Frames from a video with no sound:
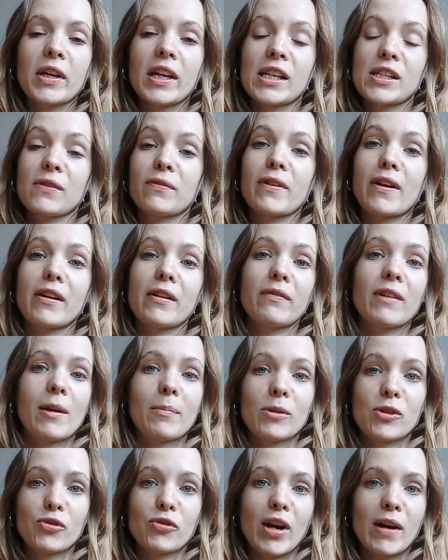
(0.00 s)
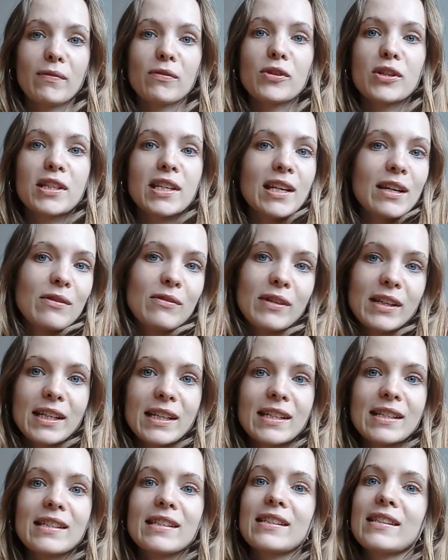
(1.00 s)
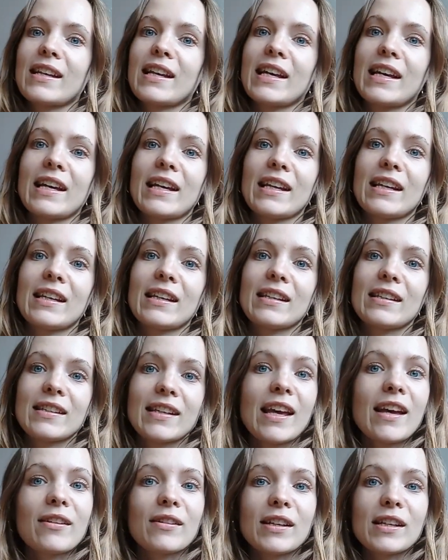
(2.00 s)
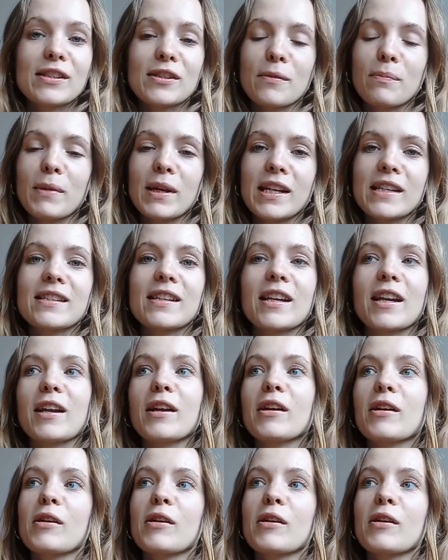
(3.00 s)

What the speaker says: He has a very famous travel series, and yeah, it's amazing.